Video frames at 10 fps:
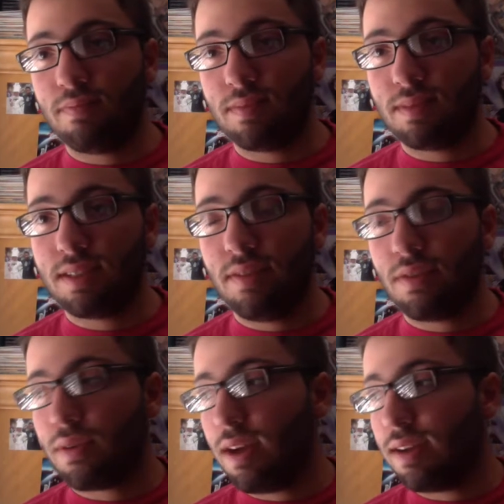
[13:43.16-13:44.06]
Steve
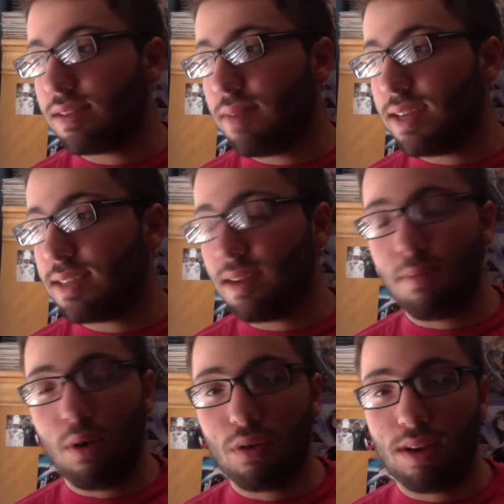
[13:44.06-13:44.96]
Carell's amazing.
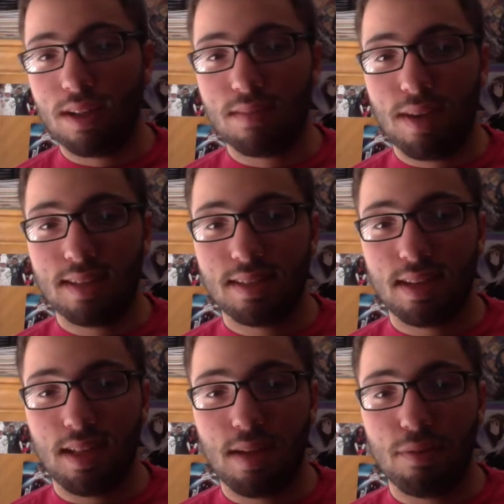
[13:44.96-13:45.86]
Paul Rudd's amazing
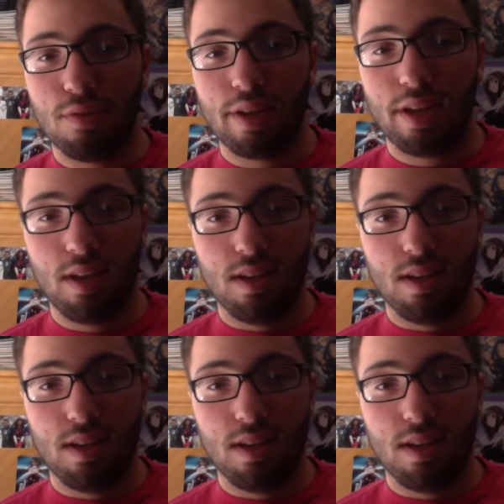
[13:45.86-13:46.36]
in that movie.